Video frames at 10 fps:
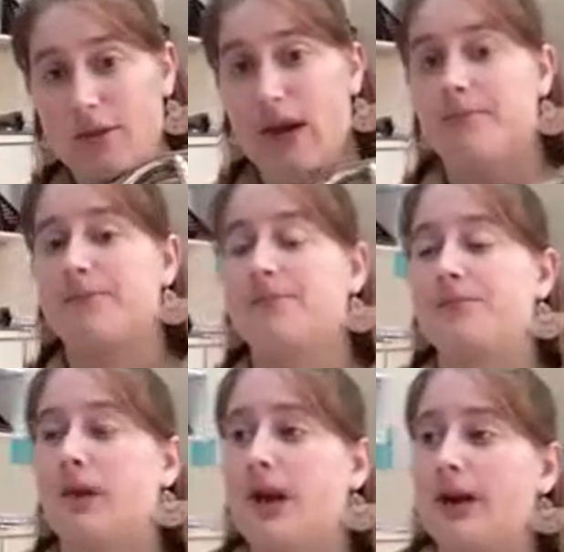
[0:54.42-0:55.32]
Okay,
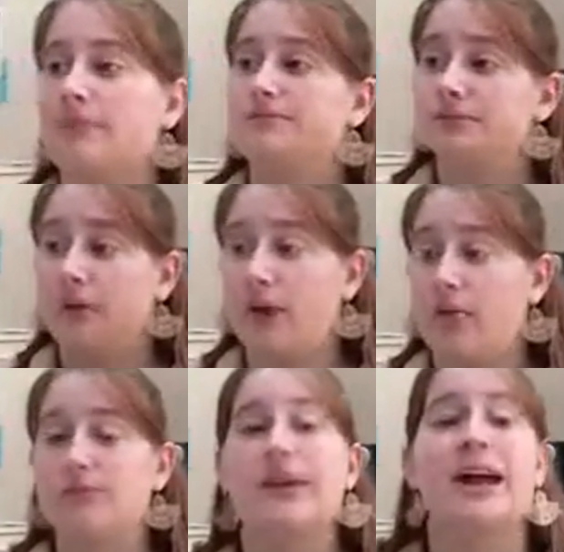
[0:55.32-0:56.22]
all right,
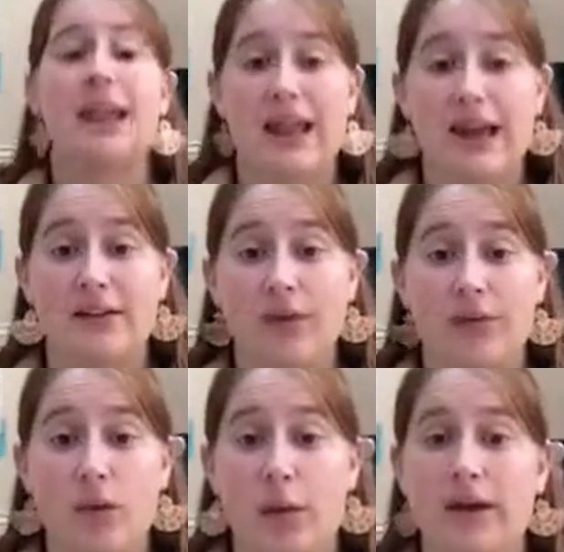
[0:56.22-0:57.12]
so line
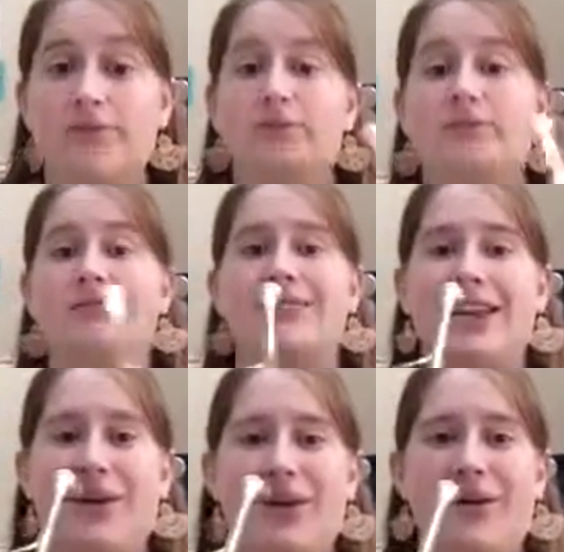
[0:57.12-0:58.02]
51,
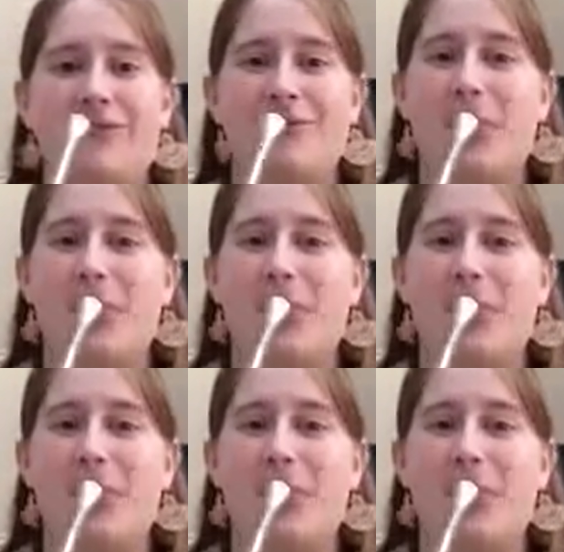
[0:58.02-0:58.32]
here we go.